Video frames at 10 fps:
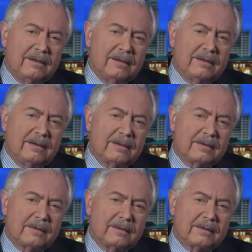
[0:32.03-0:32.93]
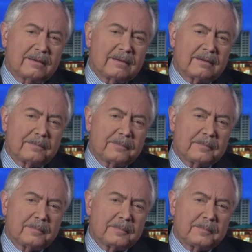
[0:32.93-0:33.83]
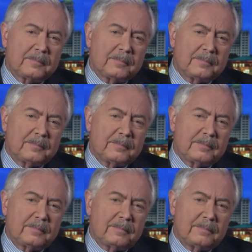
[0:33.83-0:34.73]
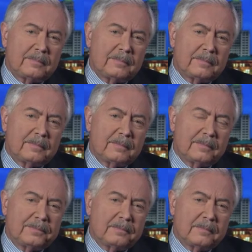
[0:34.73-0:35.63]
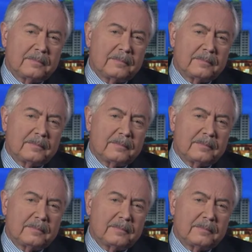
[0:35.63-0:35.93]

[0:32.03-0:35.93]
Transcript: The person shown says nothing.